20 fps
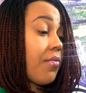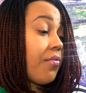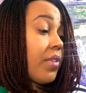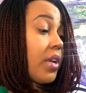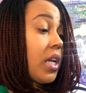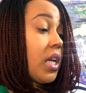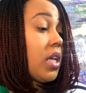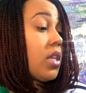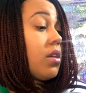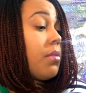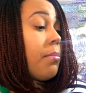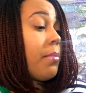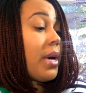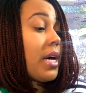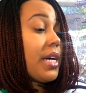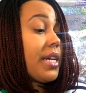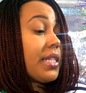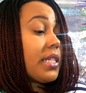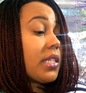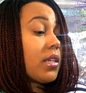vanilla
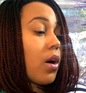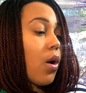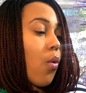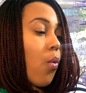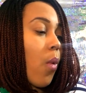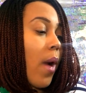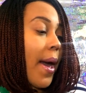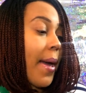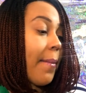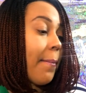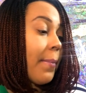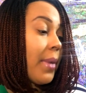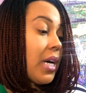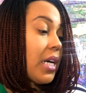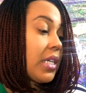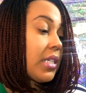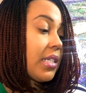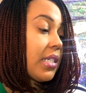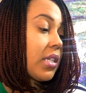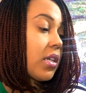musk, white
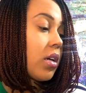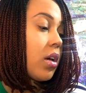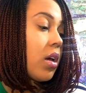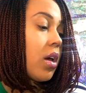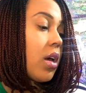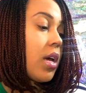musk,